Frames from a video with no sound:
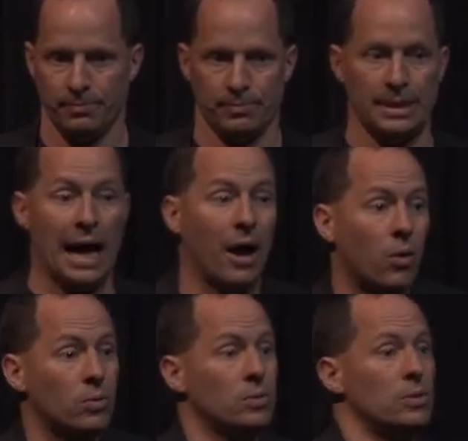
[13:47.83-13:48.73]
Now,
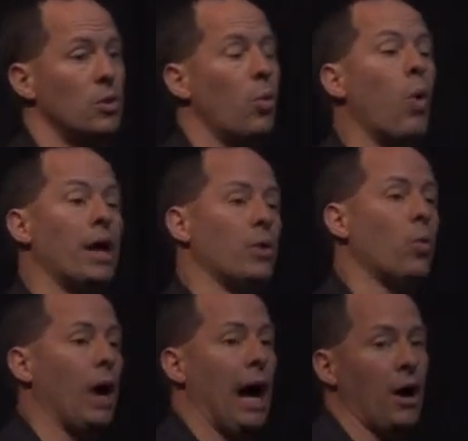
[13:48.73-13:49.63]

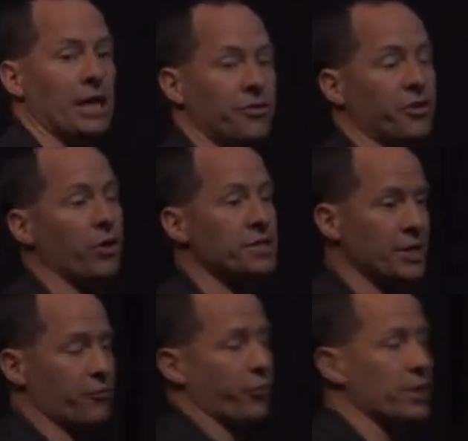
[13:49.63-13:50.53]
how is there a
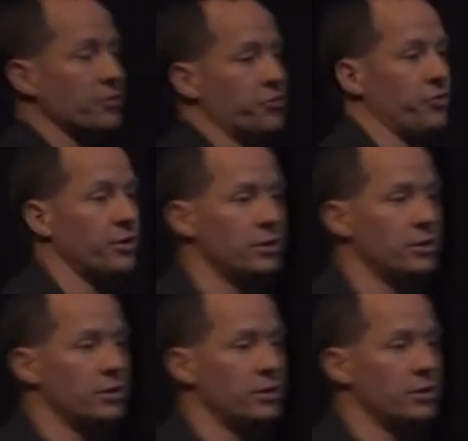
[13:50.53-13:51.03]
difference